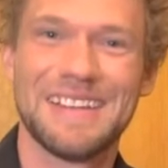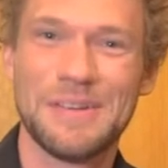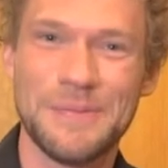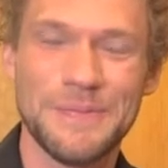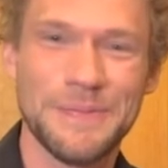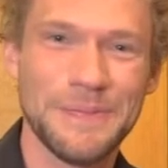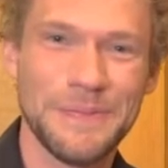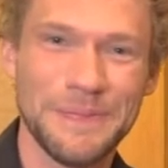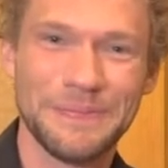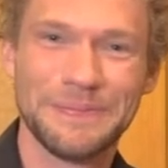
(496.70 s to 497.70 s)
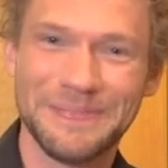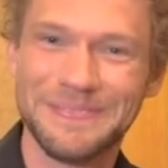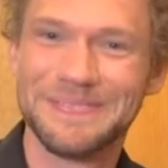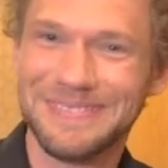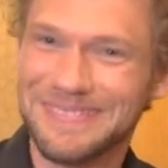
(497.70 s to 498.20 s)

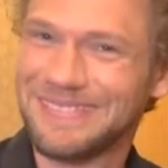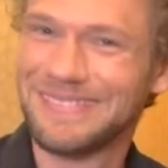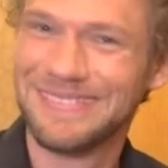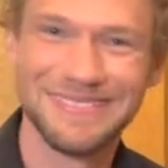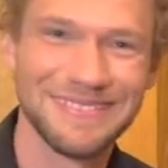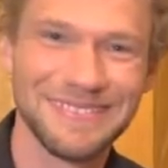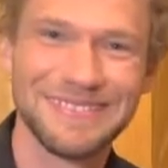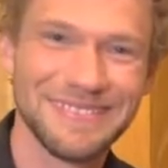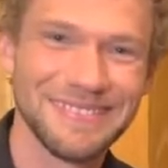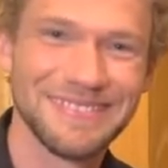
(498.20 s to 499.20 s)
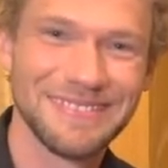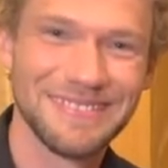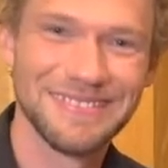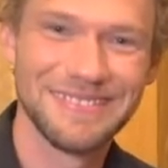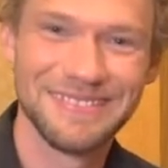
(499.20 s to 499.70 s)

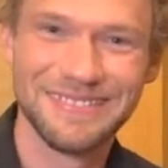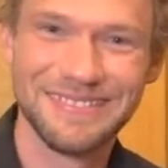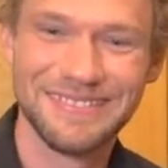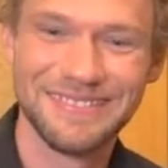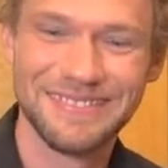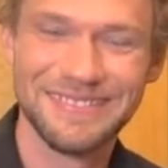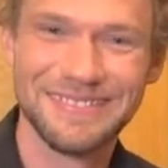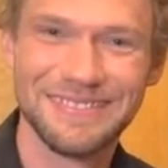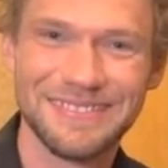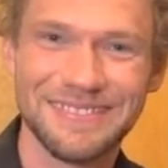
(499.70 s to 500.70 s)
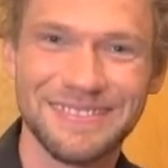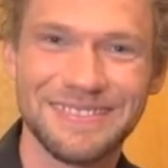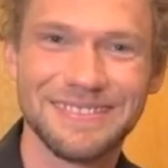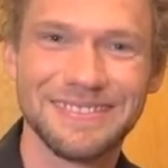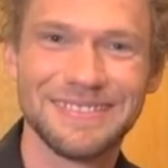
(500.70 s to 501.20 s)

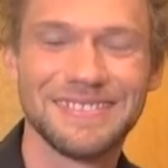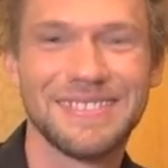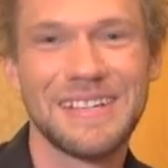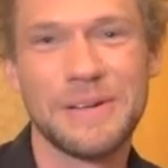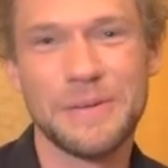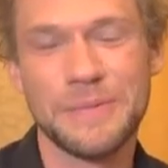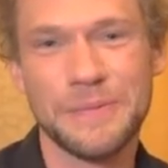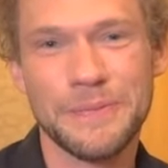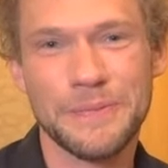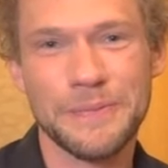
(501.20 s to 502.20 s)
[no speech]